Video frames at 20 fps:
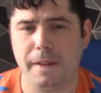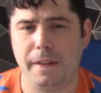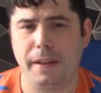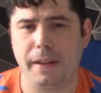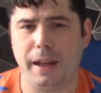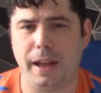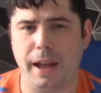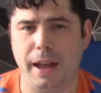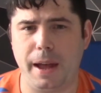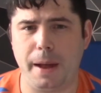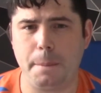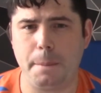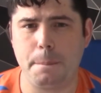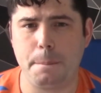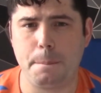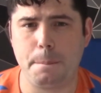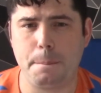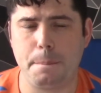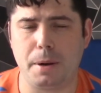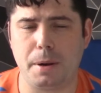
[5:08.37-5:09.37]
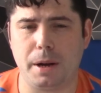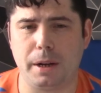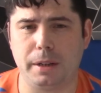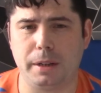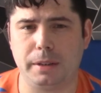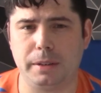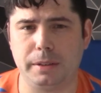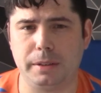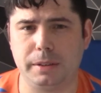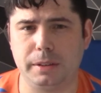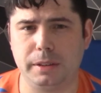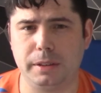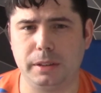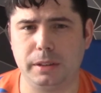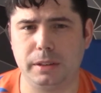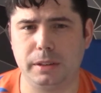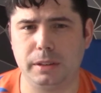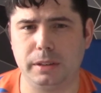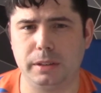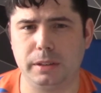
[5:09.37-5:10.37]
But
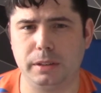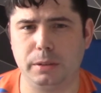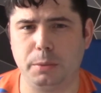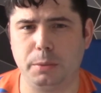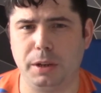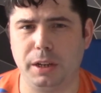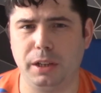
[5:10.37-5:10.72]
where